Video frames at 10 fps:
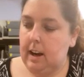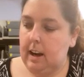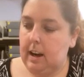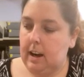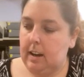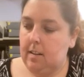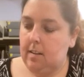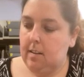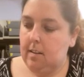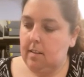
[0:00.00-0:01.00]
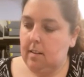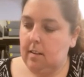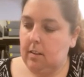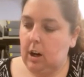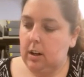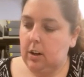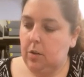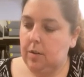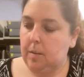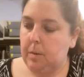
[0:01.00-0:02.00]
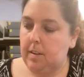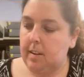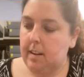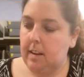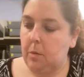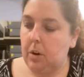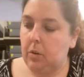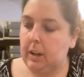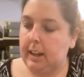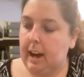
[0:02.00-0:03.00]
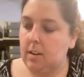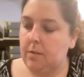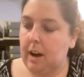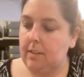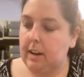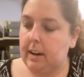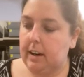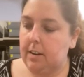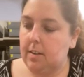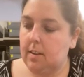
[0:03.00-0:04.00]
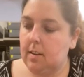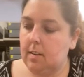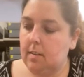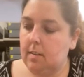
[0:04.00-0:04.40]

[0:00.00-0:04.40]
And long ago, someone said they would only last 5 years,